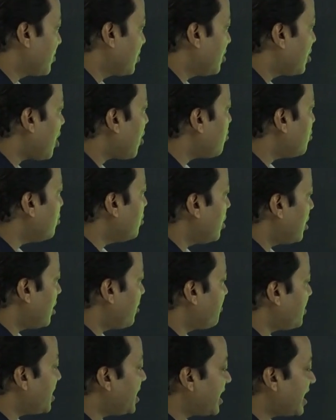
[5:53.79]
Now,
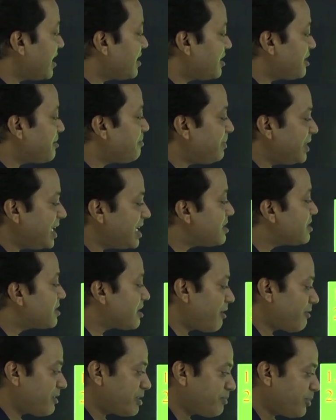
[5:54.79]
we can replace
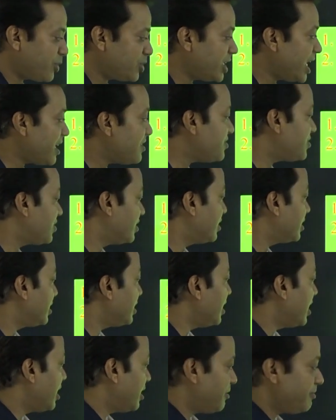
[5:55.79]
our potential
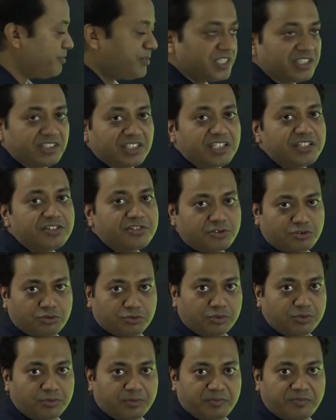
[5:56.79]
with these
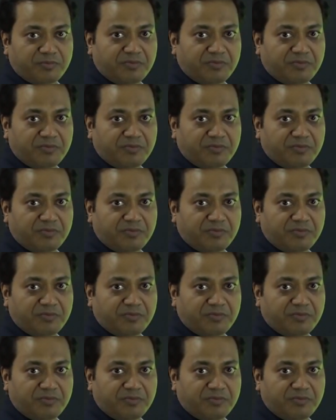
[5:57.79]
two,